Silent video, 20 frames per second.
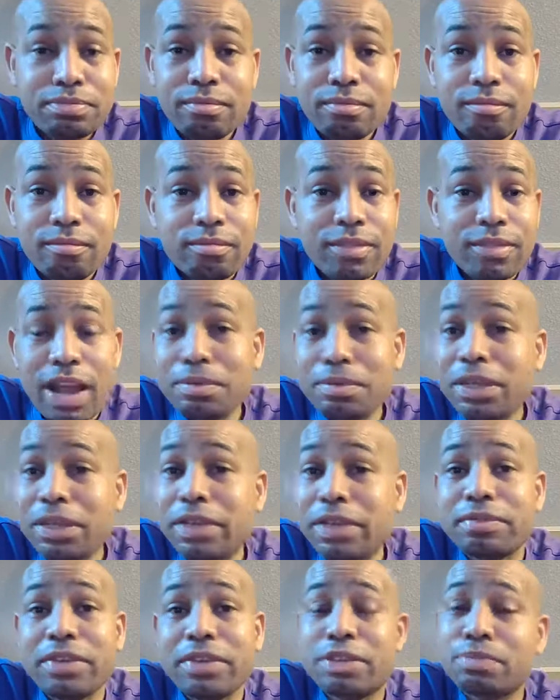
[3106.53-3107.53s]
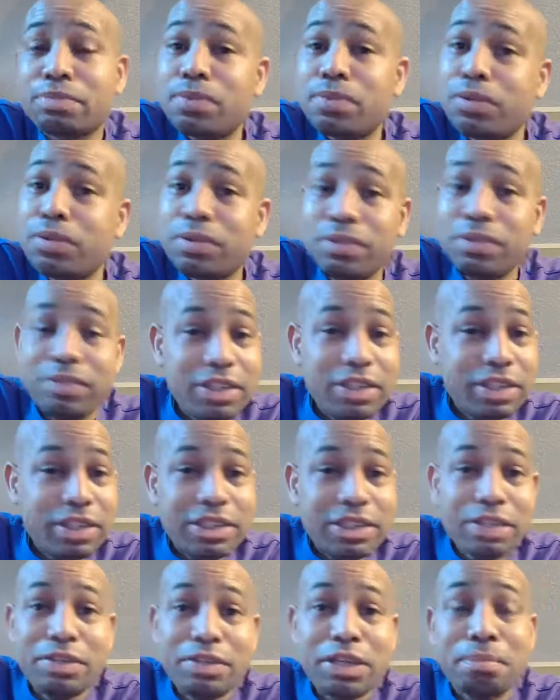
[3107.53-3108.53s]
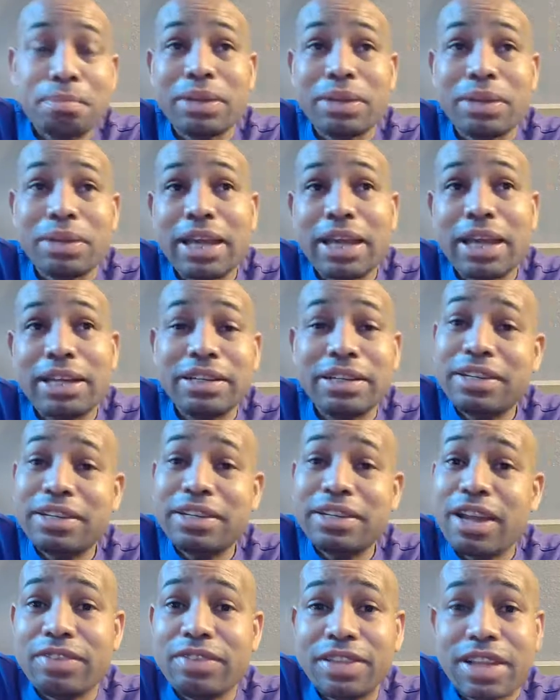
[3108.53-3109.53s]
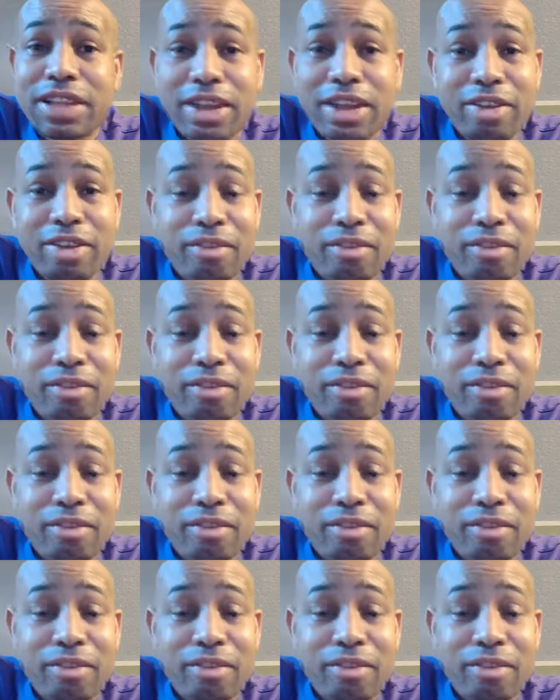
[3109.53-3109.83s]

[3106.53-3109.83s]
I be giving him that smoke because he be complaining and everything.